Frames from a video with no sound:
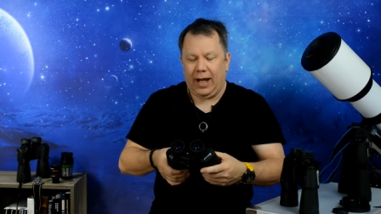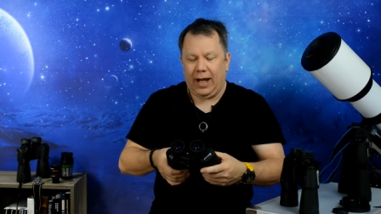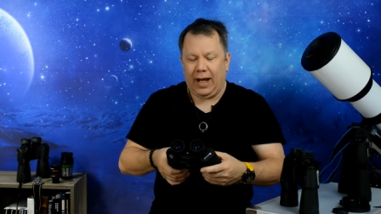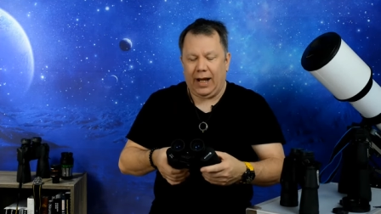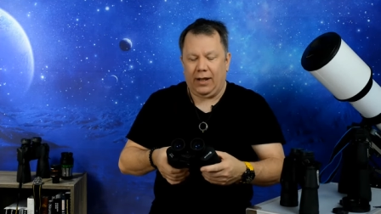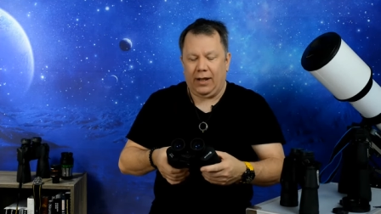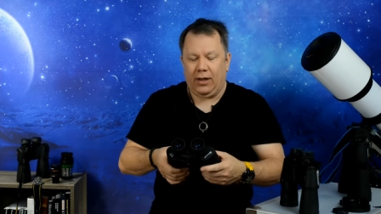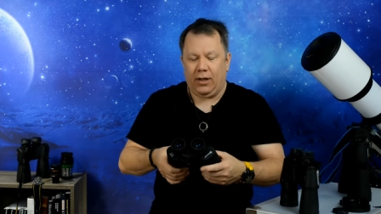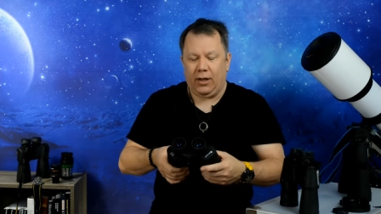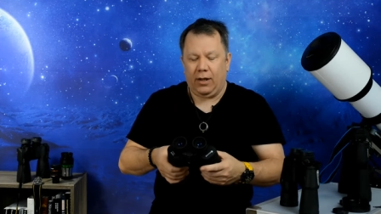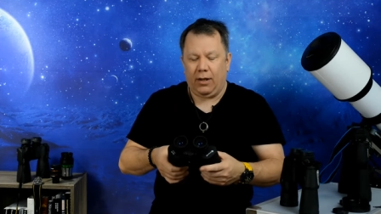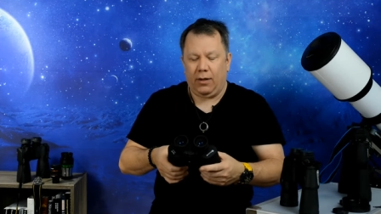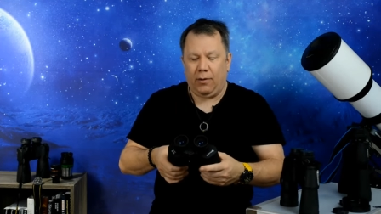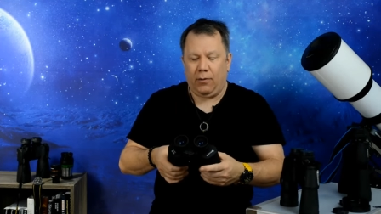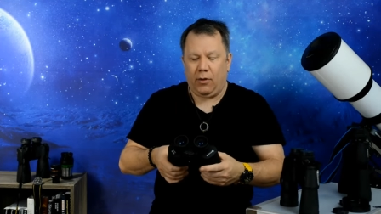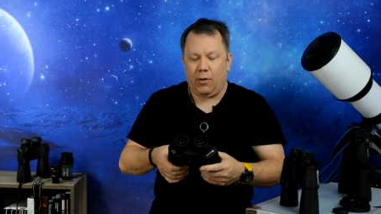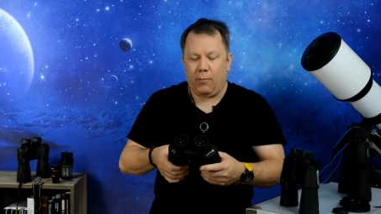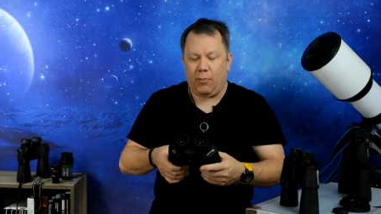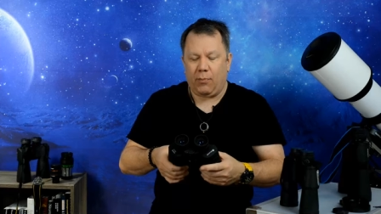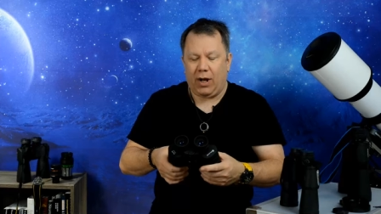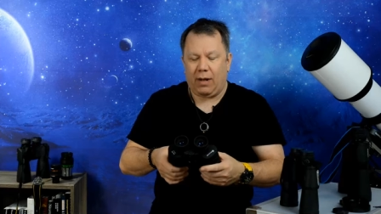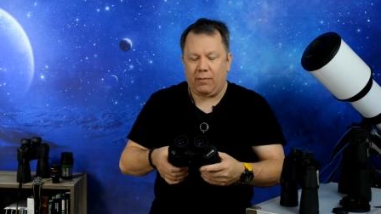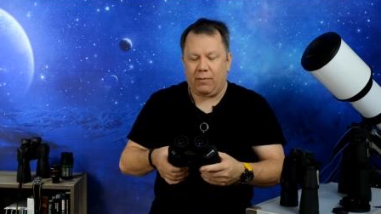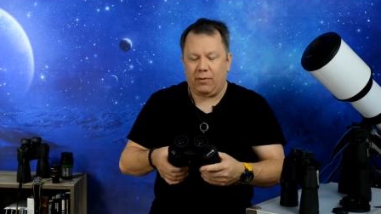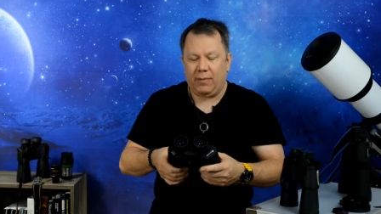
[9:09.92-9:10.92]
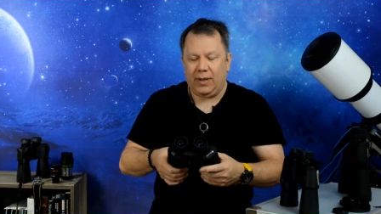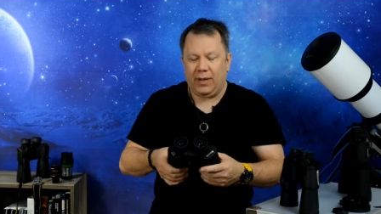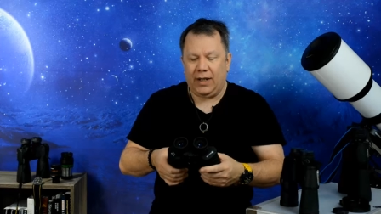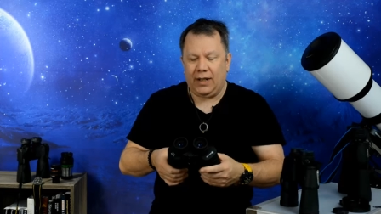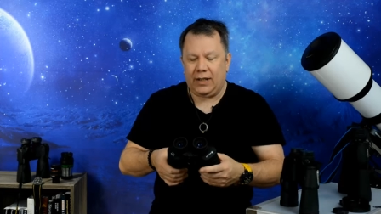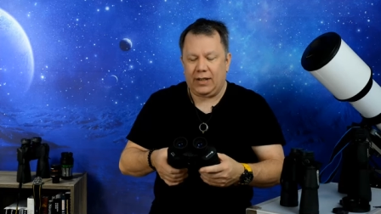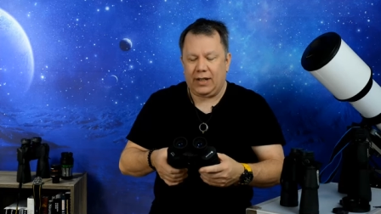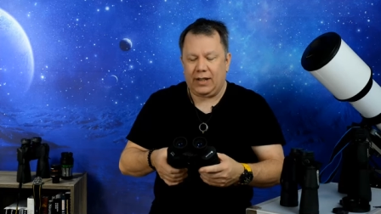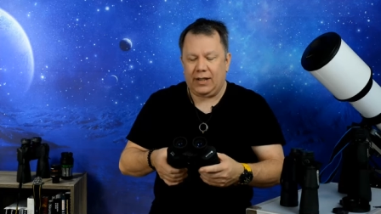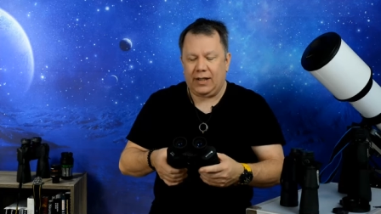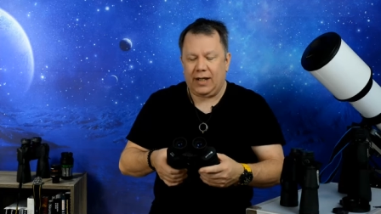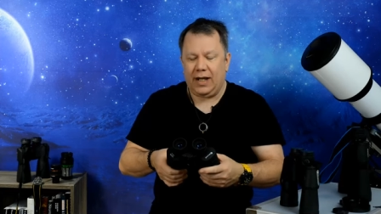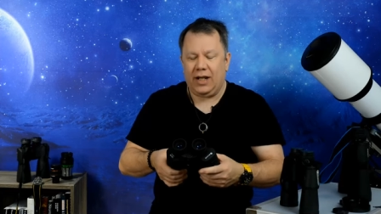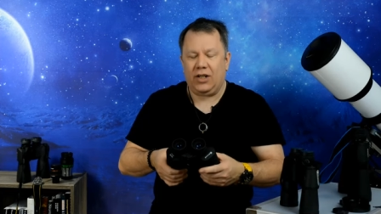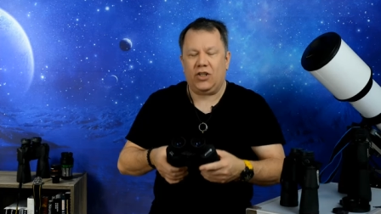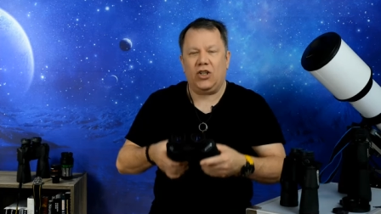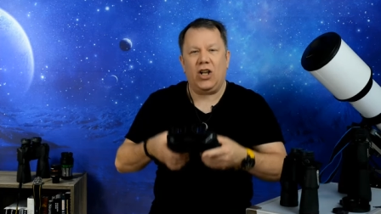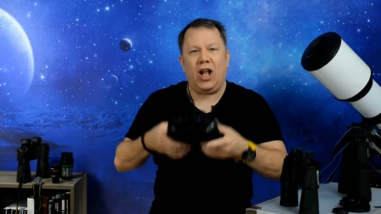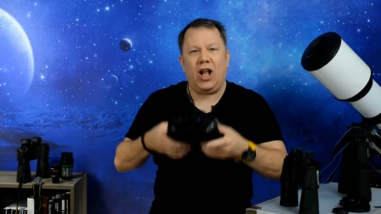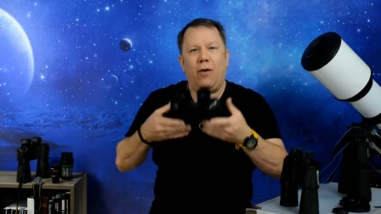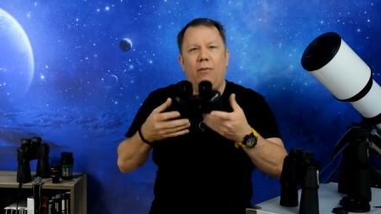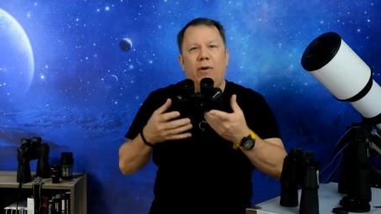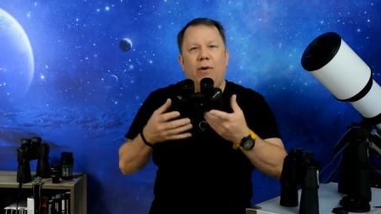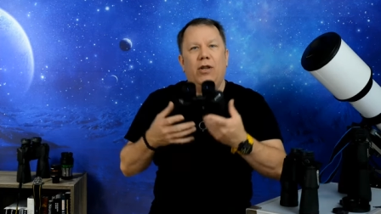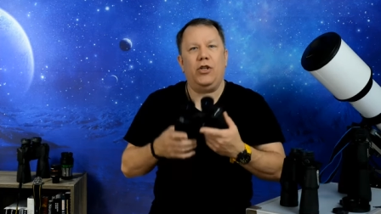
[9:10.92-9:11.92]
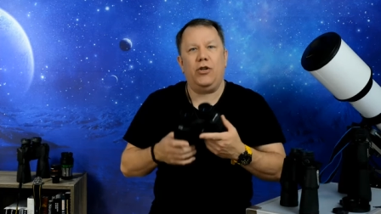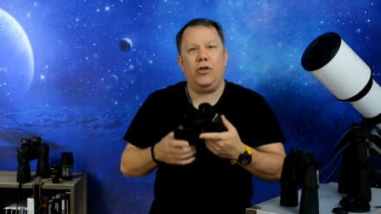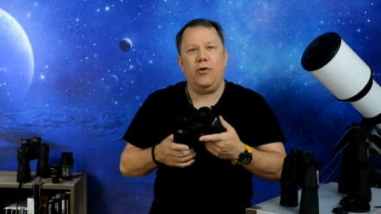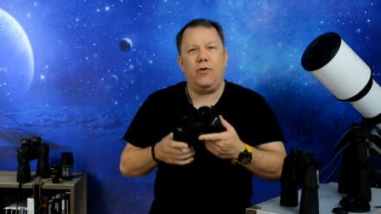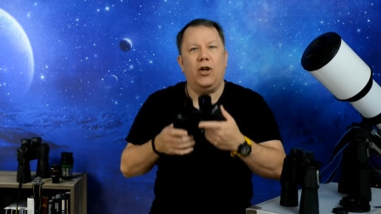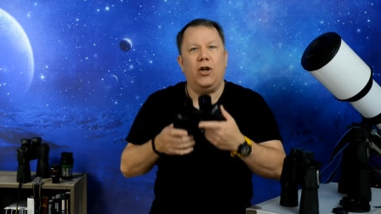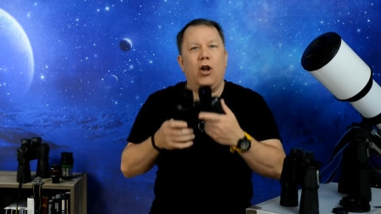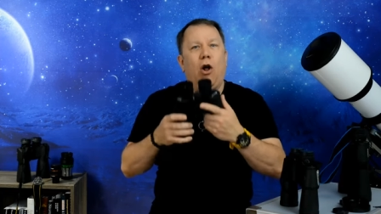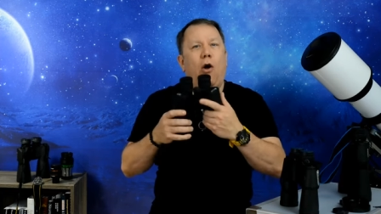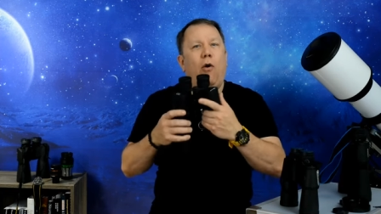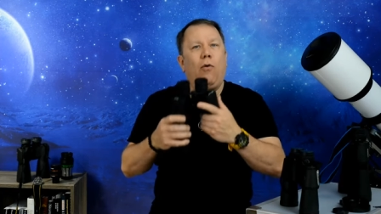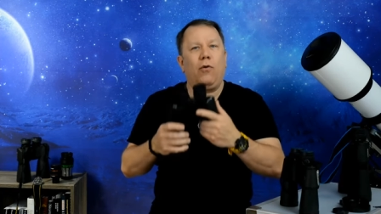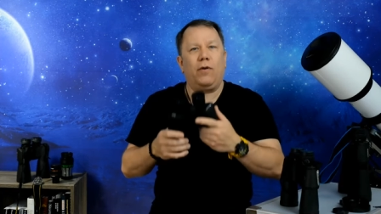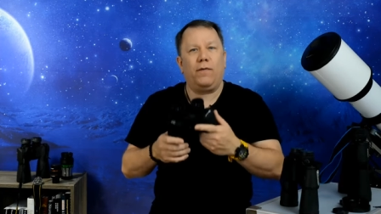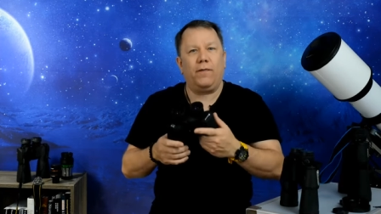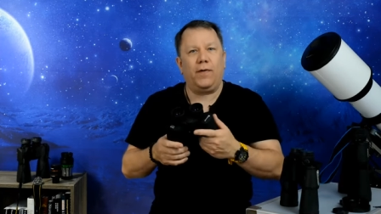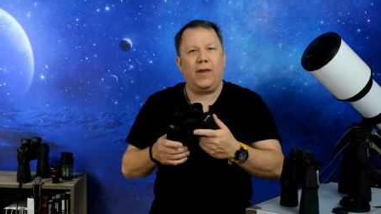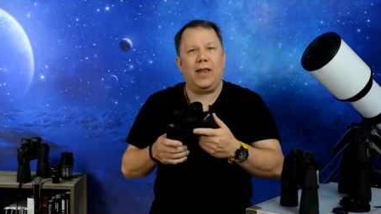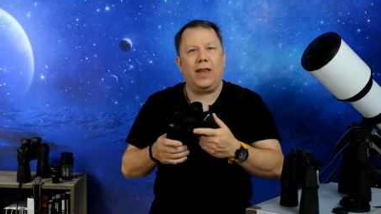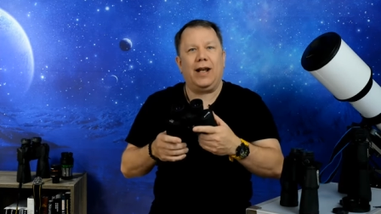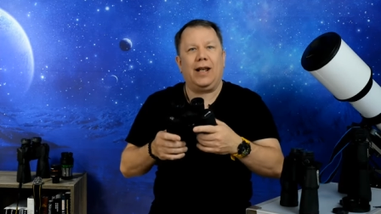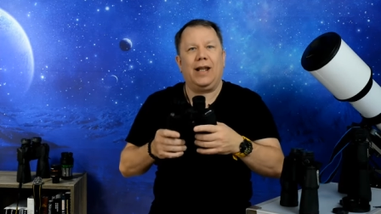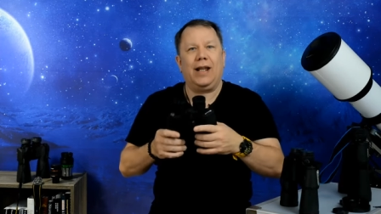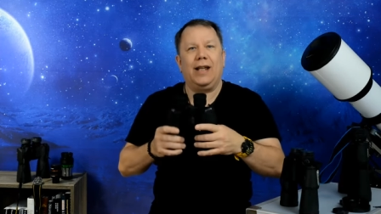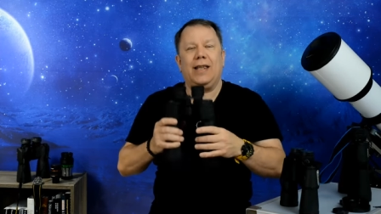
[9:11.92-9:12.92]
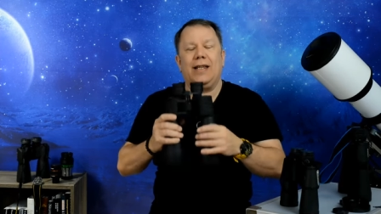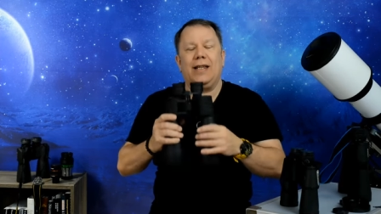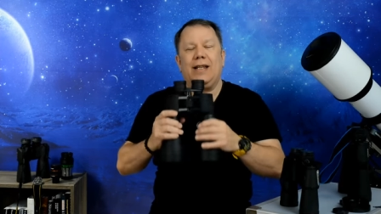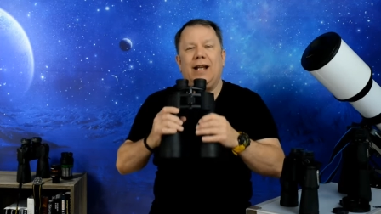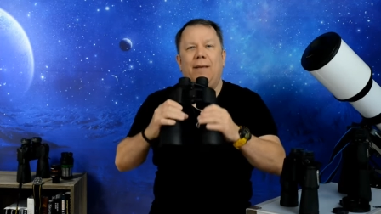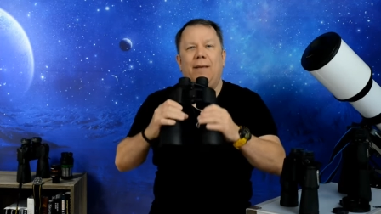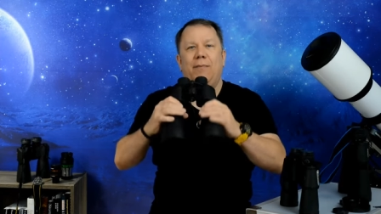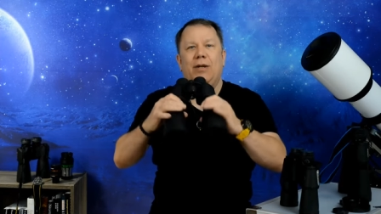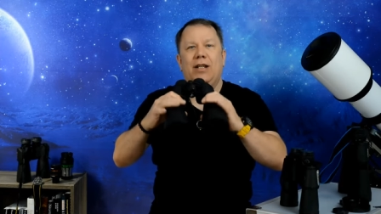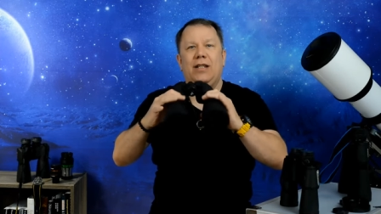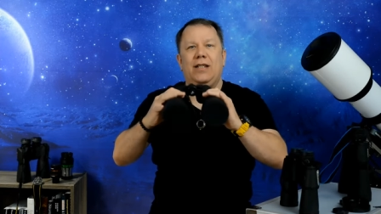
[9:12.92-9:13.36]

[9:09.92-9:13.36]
and the the problem is it, it's not whether you can hold them for that length of time.